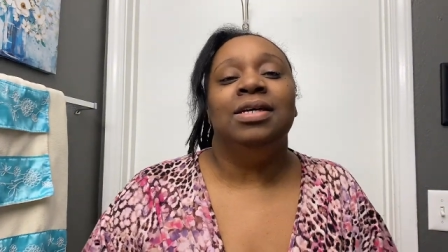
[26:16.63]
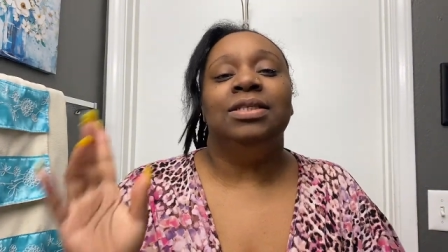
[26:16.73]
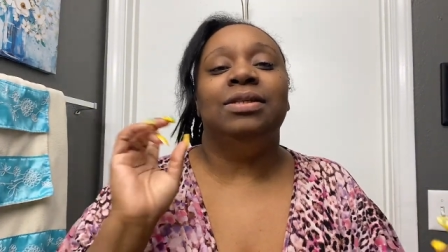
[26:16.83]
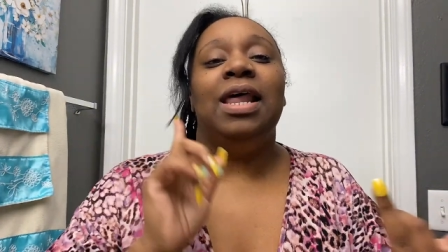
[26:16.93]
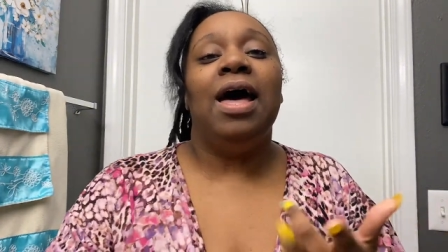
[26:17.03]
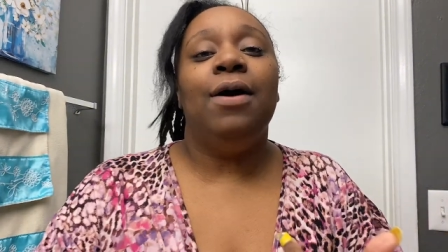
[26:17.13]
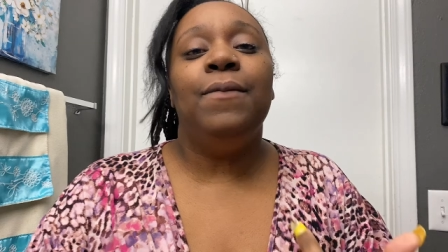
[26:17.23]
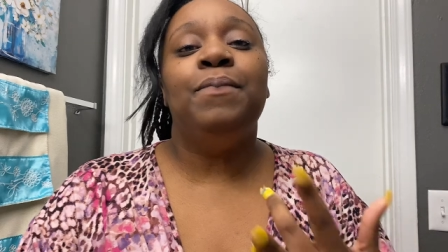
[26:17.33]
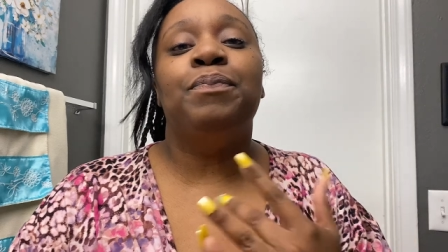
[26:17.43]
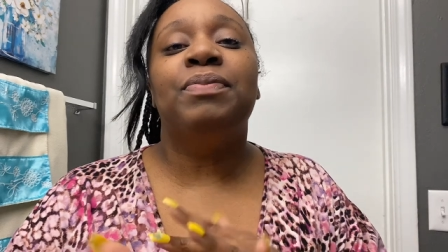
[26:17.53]
So
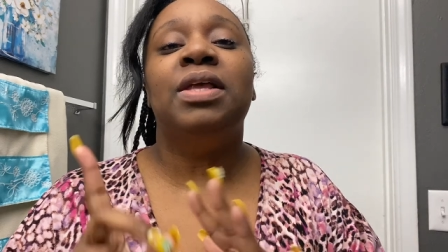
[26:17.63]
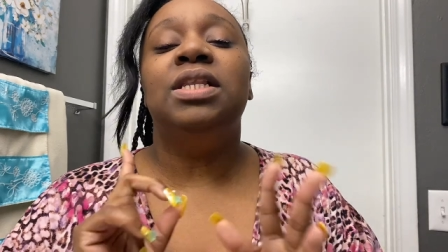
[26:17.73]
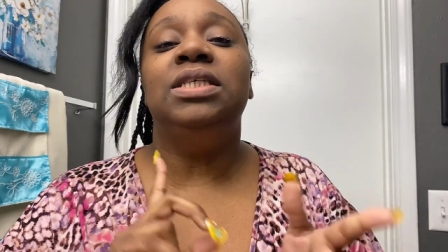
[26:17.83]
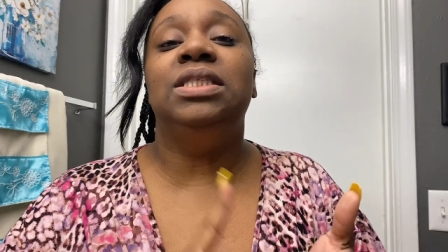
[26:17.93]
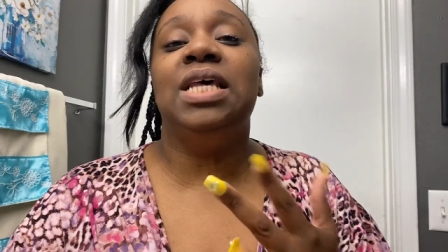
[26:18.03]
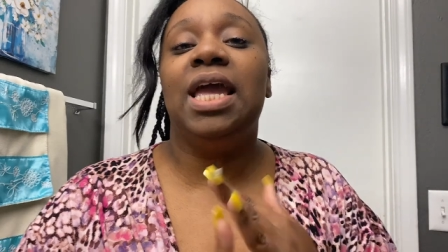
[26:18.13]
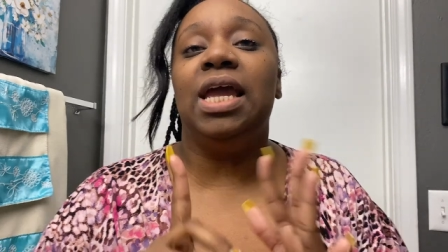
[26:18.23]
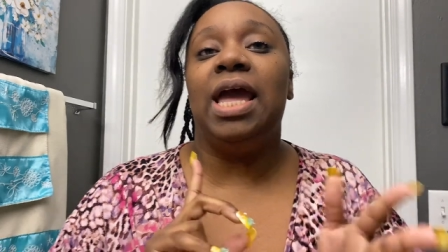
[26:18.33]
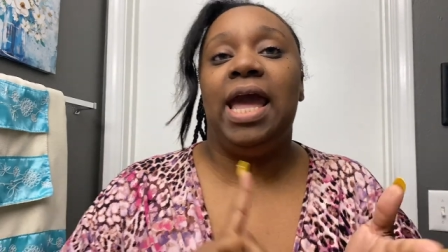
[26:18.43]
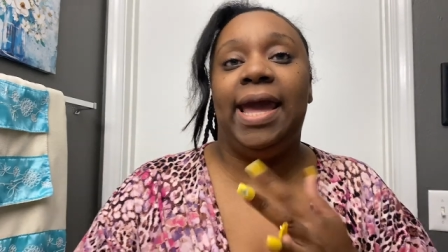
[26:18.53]
now the
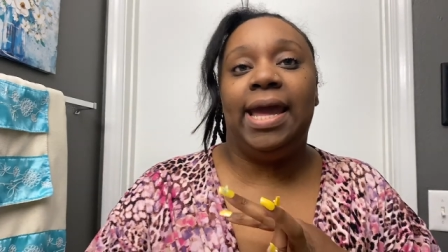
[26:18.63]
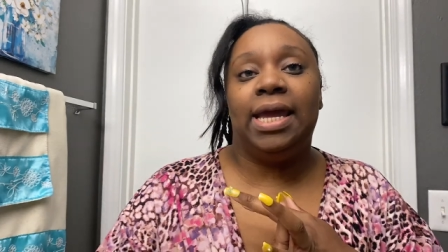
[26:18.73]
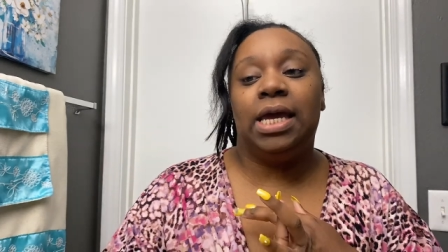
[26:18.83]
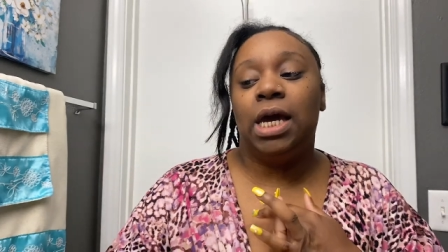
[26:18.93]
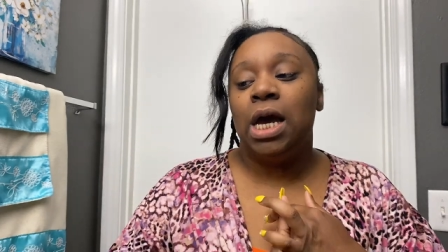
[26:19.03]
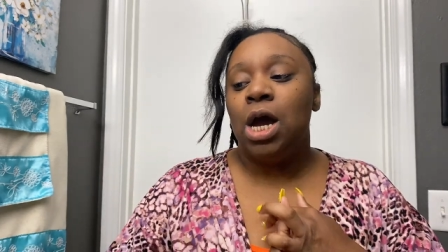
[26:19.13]
second hack